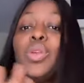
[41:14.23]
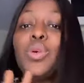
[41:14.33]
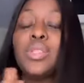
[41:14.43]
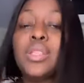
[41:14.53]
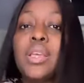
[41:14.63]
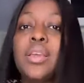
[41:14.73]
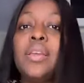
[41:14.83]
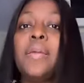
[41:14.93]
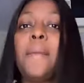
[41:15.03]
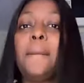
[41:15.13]
We know,
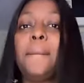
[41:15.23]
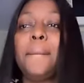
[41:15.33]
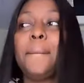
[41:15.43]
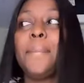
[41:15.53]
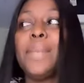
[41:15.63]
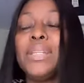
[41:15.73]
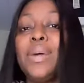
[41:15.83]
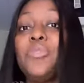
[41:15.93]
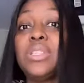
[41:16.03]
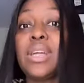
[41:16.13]
say,
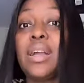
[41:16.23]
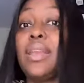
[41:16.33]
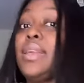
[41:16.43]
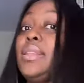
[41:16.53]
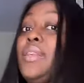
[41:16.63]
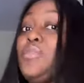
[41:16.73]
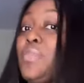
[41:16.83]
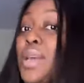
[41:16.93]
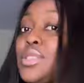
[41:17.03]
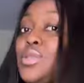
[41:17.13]
Madam Rita get
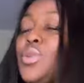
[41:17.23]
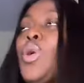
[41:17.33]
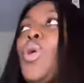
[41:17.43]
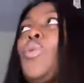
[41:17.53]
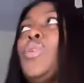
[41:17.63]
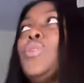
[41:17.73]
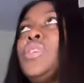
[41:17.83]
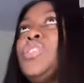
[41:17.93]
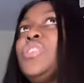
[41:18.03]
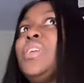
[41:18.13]
level past you. We
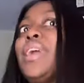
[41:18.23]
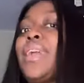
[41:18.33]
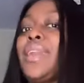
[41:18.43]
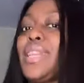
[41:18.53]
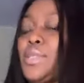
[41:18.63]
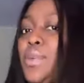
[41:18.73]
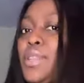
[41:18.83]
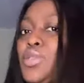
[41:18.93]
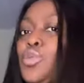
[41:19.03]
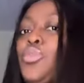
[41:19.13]
know, say, she get class
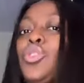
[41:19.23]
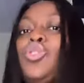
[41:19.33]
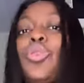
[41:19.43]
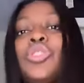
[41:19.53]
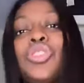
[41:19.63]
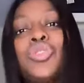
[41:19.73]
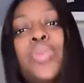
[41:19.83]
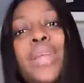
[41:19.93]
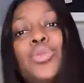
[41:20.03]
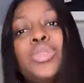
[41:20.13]
past you. But just
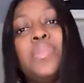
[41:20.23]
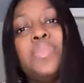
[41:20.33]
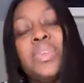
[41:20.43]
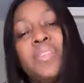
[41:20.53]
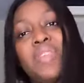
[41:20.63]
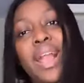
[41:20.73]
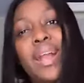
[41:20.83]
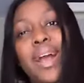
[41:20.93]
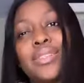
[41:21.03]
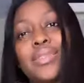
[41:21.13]
try to de- behave
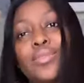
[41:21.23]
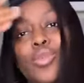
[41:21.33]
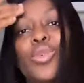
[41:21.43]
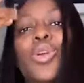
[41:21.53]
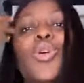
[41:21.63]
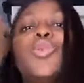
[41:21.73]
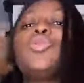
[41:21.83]
like her small.